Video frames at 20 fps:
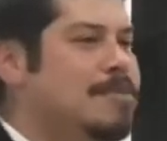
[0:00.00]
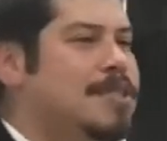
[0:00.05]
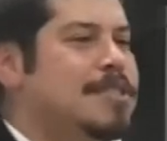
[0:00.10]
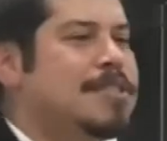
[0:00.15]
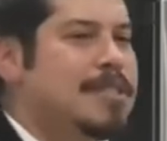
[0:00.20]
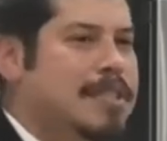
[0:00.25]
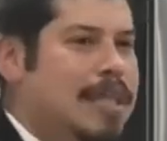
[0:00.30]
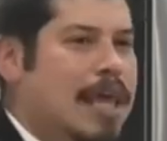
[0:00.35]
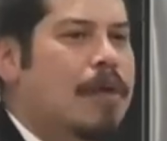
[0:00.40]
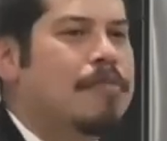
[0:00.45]
to
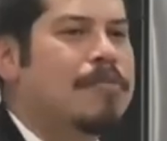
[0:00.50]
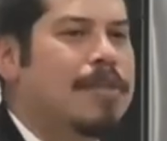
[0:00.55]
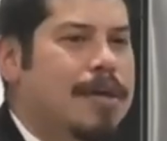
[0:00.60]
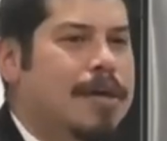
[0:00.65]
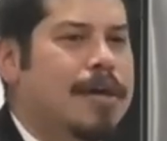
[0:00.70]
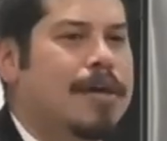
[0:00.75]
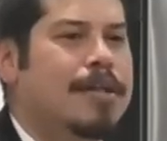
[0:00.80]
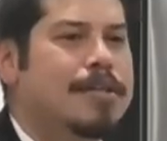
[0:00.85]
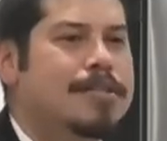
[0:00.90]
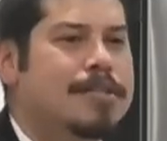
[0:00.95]
sit down with the
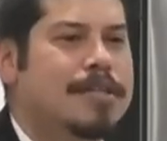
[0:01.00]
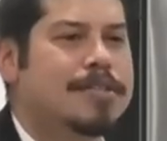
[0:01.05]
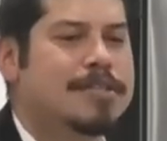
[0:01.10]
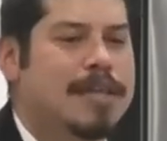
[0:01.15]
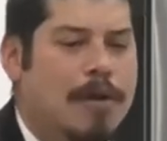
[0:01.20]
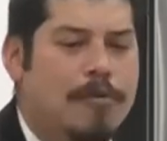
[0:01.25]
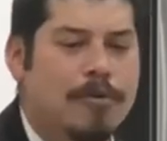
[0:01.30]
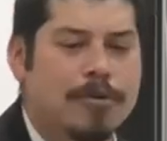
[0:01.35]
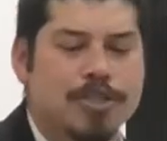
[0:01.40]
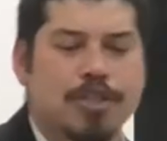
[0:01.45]
kids and
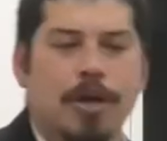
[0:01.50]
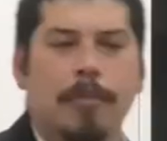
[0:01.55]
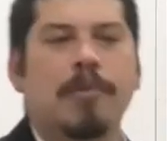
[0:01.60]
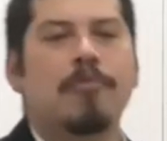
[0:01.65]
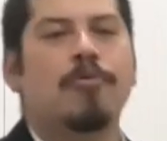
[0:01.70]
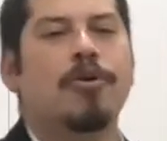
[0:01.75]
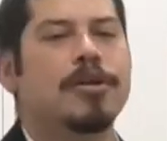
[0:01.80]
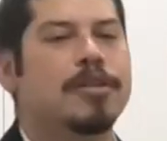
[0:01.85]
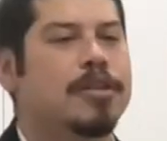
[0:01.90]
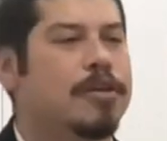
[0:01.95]
say, well, show me
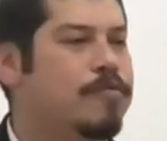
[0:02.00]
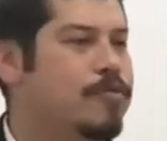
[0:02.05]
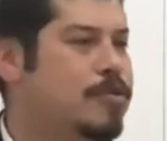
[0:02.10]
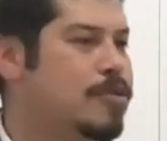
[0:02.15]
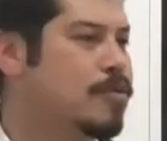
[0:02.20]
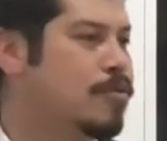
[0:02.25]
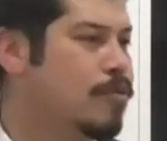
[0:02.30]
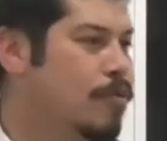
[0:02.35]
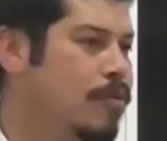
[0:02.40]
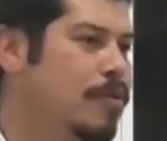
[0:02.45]
what you did for
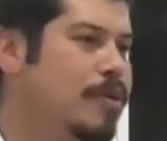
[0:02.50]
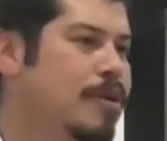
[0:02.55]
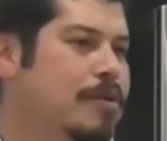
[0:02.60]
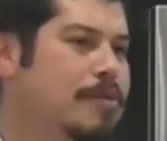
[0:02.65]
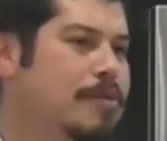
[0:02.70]
school?